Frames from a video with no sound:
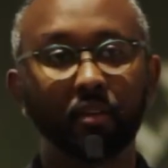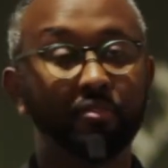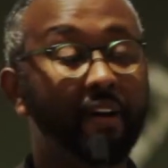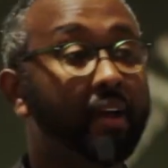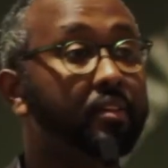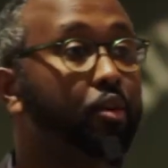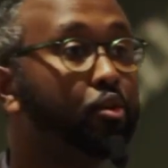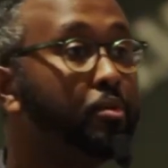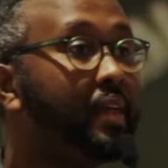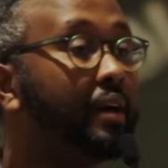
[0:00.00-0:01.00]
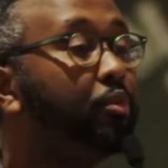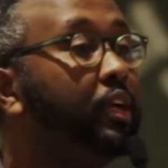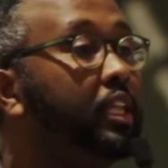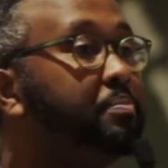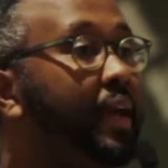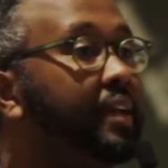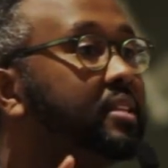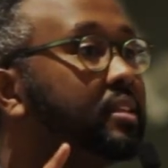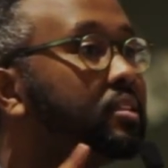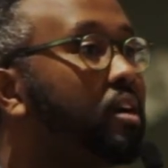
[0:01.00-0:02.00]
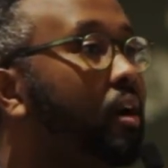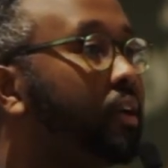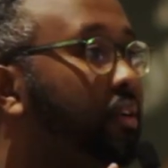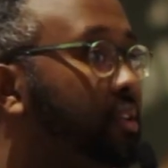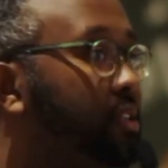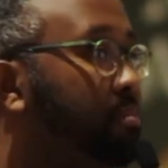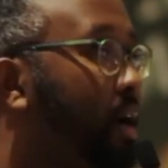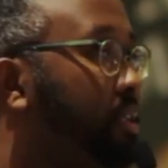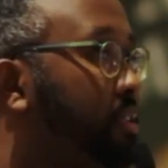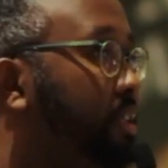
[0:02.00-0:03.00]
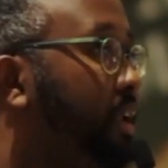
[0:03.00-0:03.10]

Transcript: In fact, the group that really painted the target on this mosque,